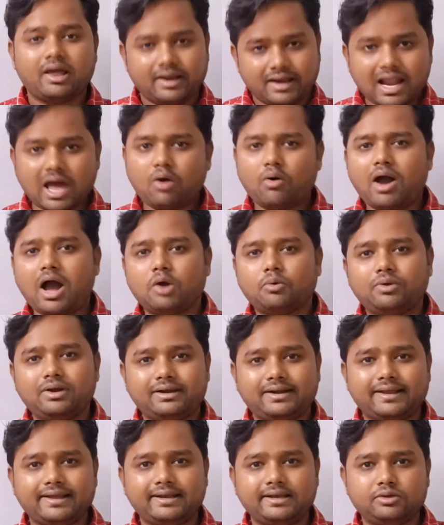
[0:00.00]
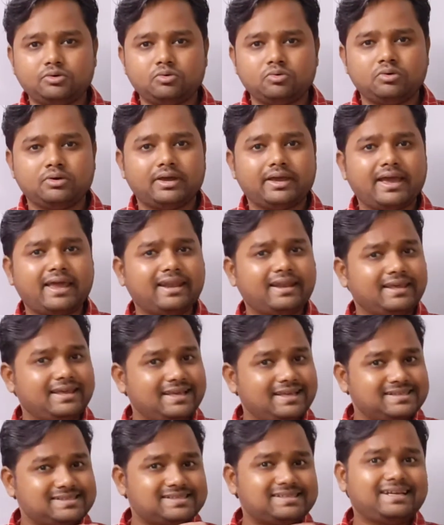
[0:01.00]
Now I will tell you an
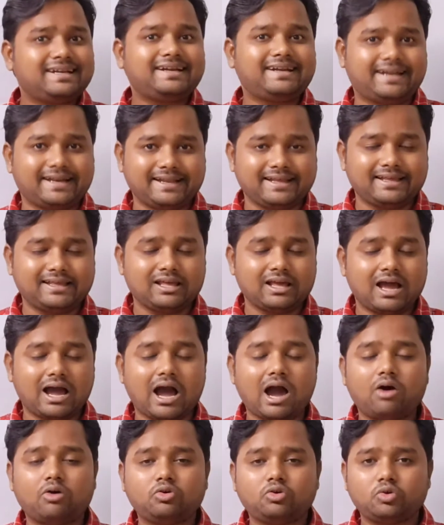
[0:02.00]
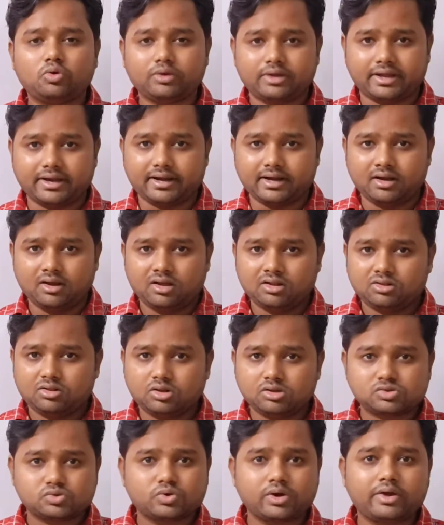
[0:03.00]
easy trick how to get
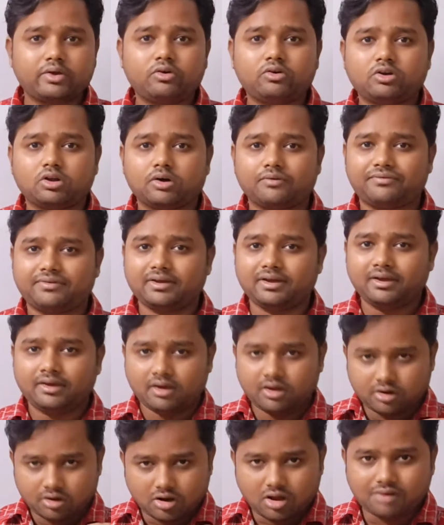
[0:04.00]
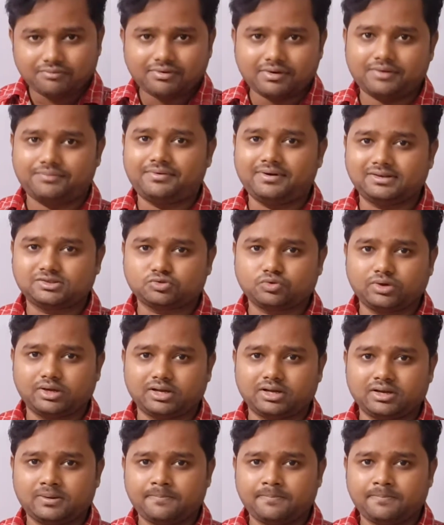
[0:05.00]
the square root of a non-perfect square.